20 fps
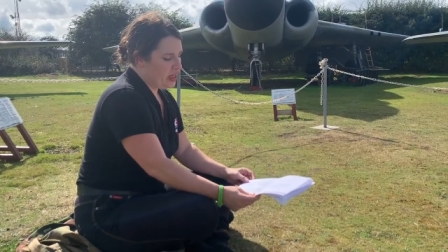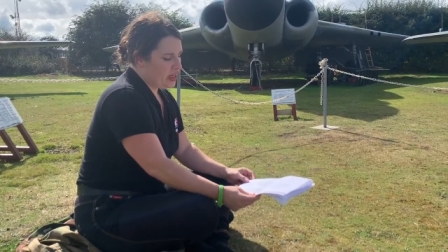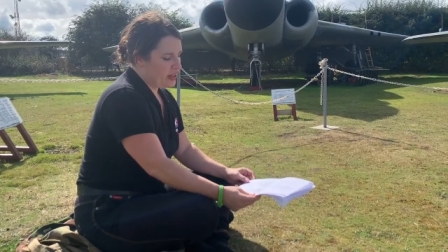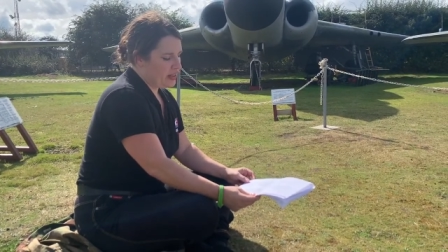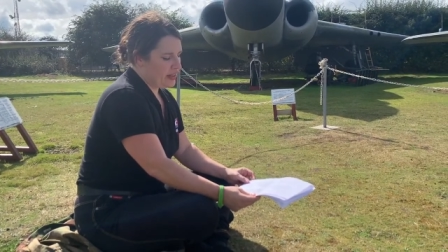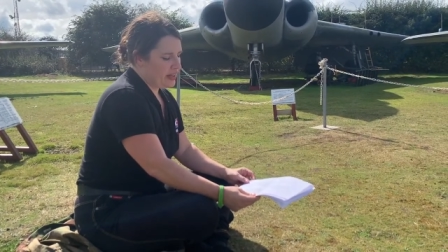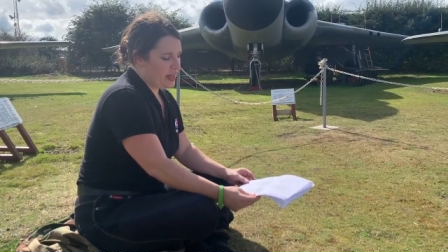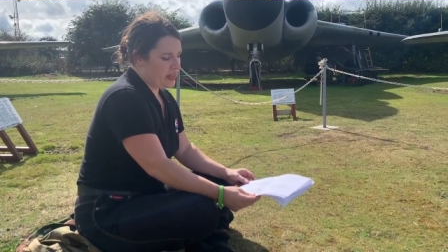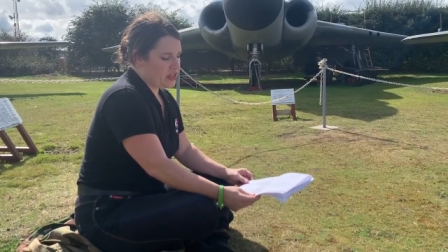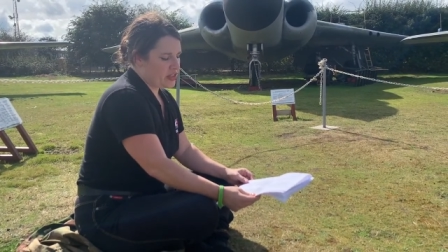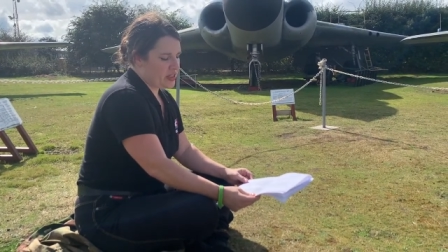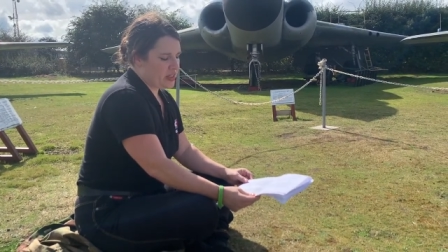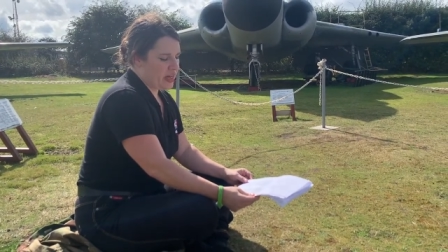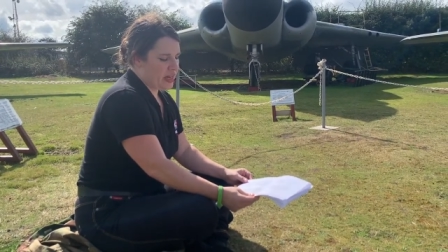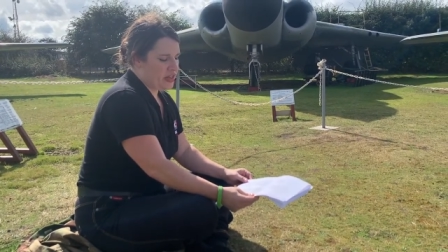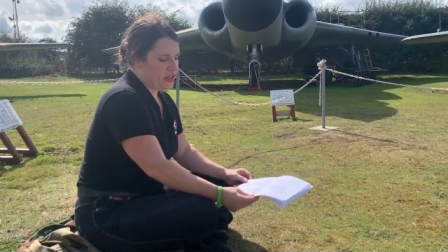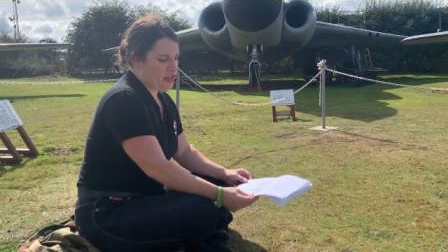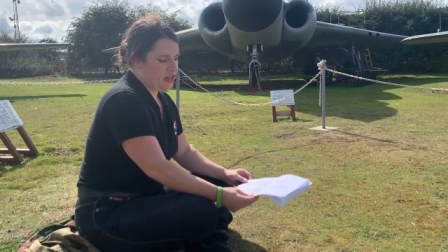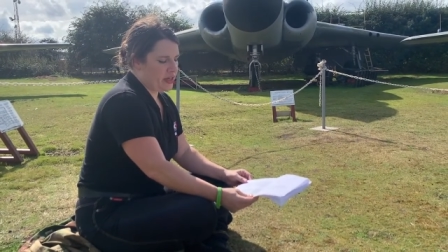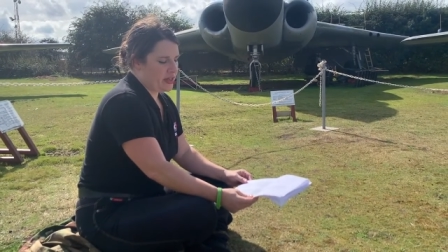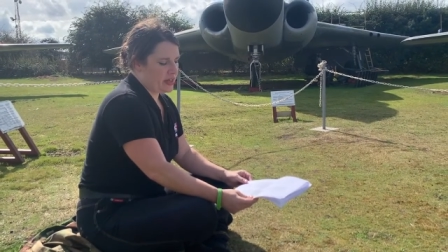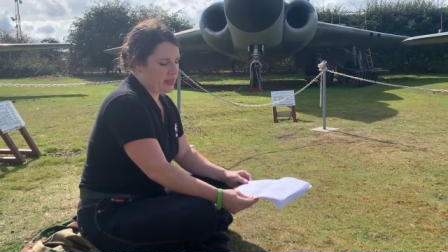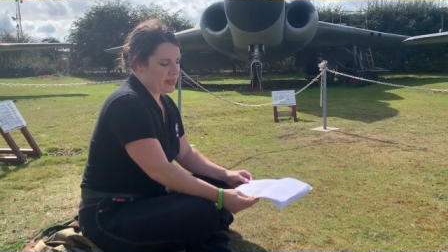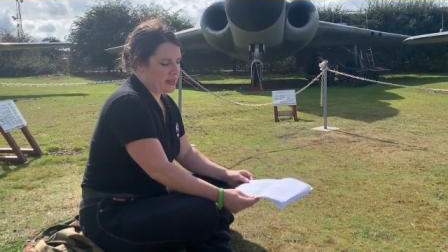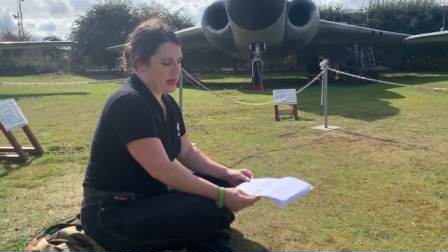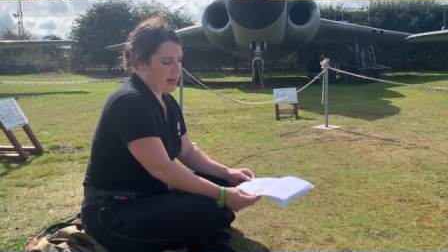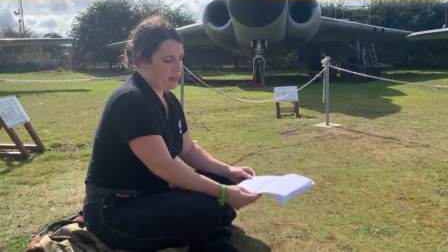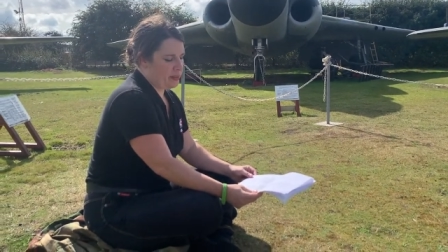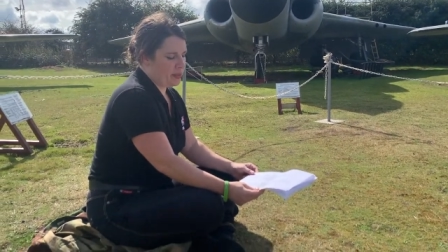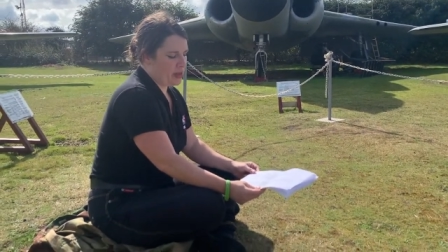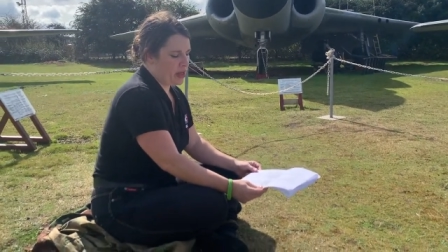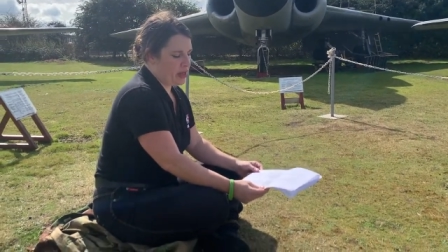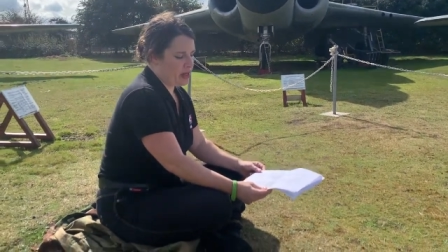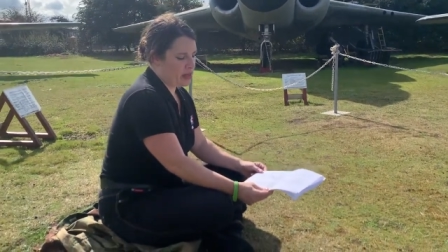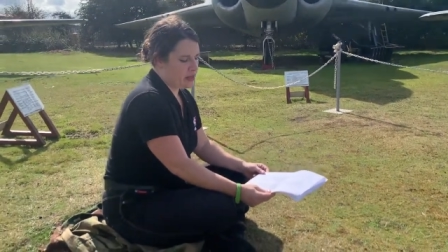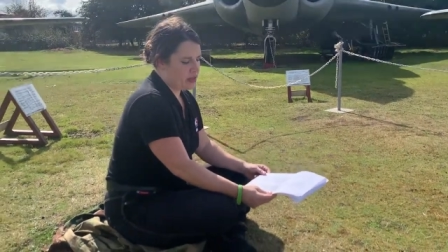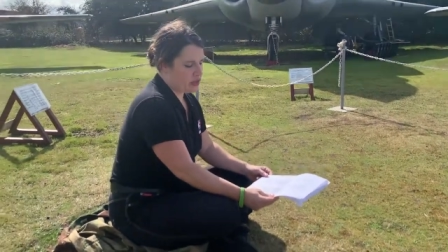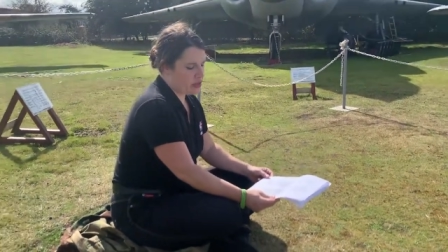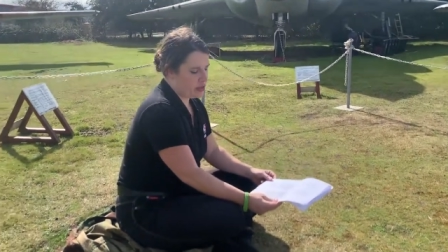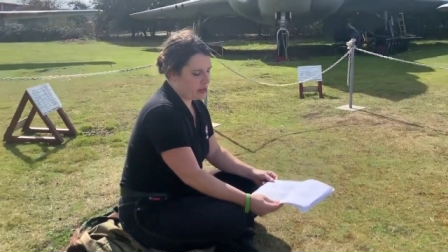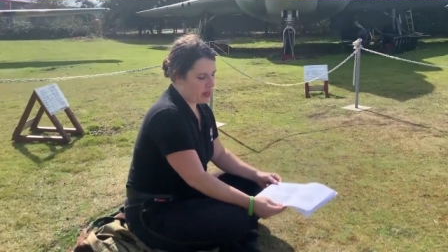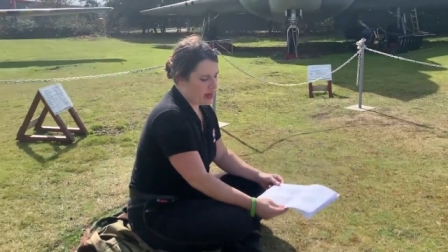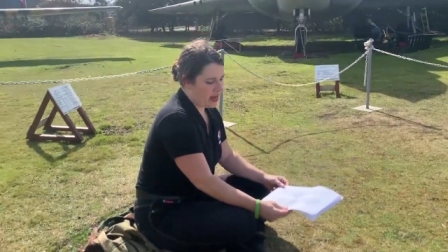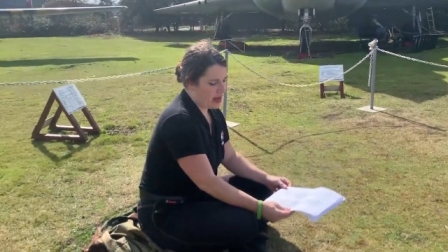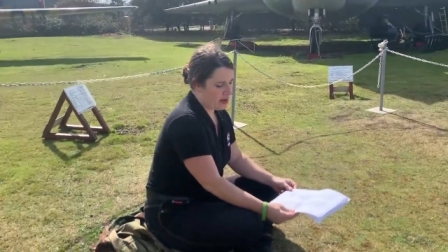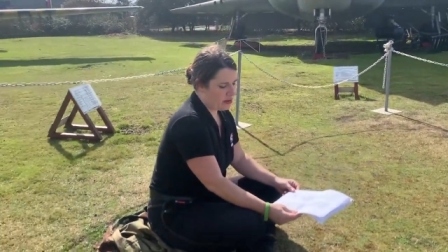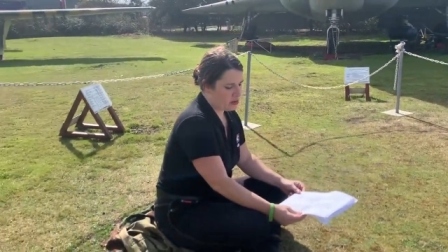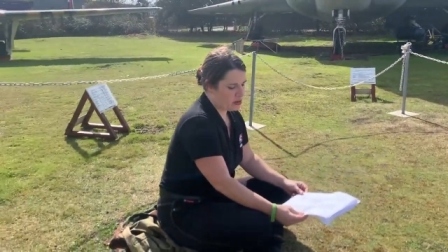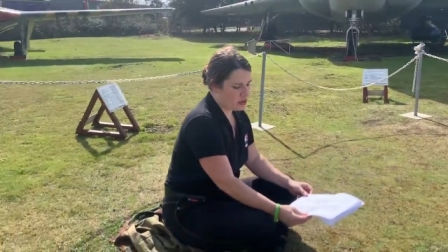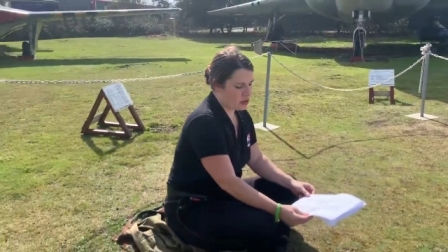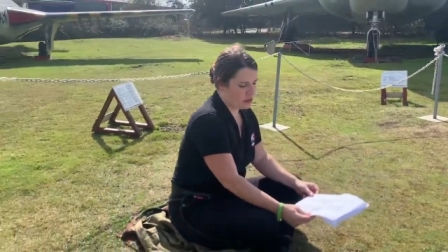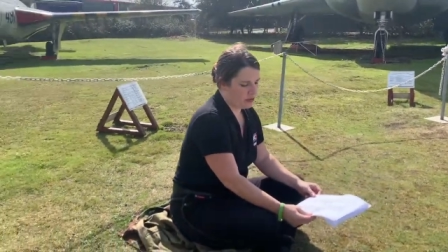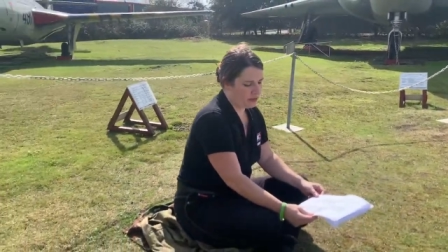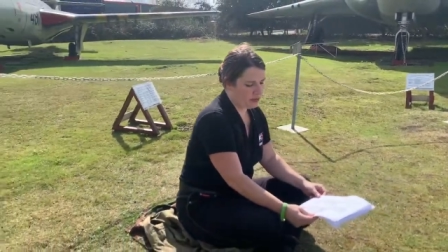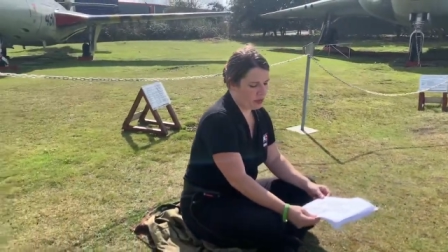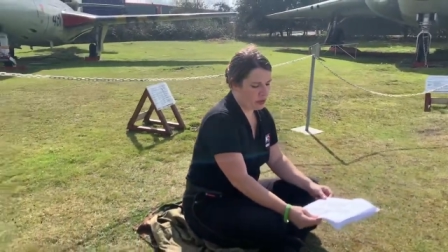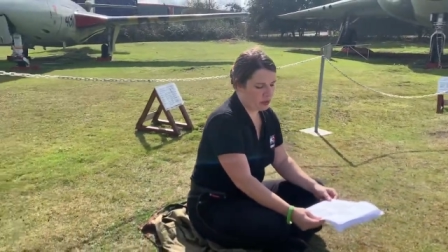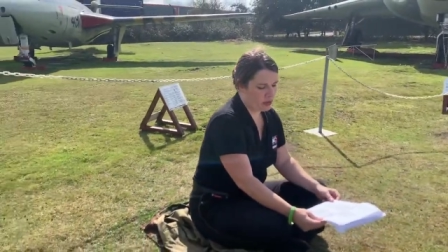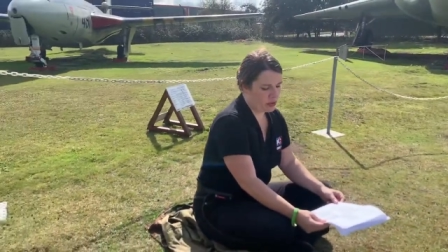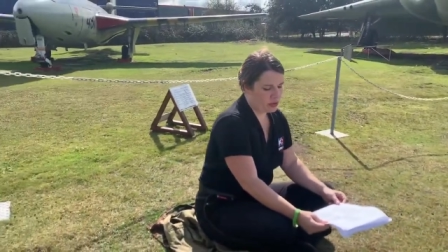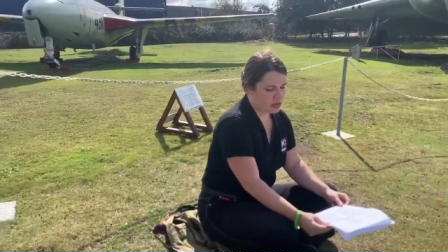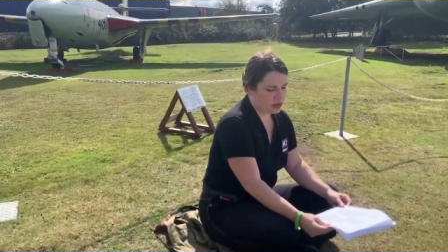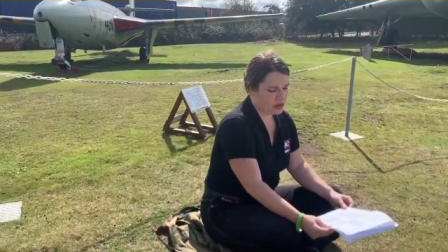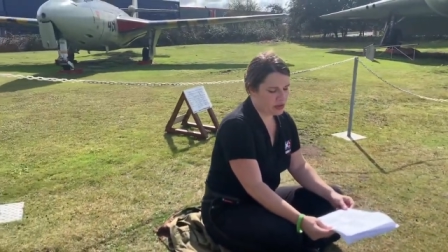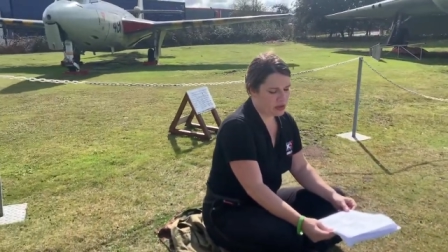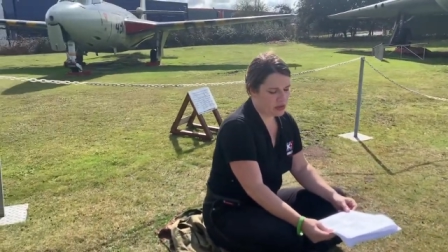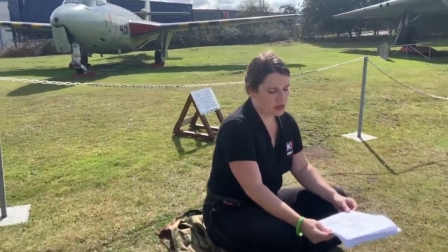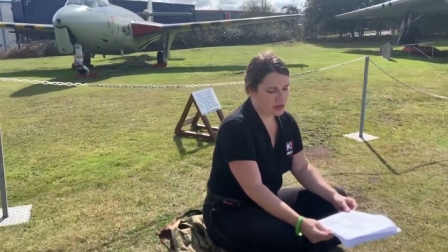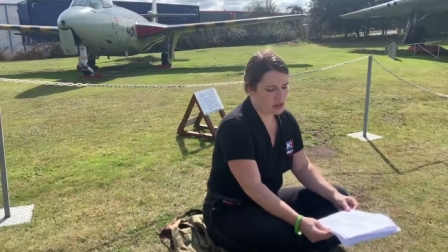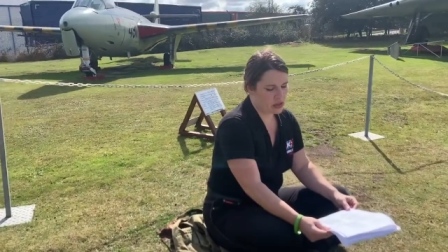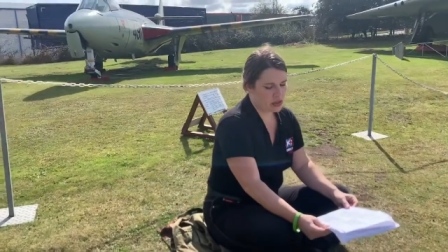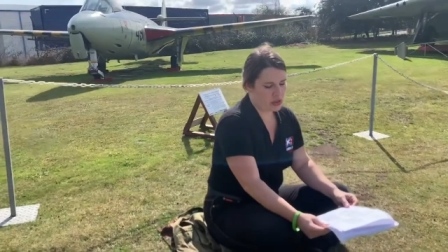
The legislation is then passed to the House of Lords,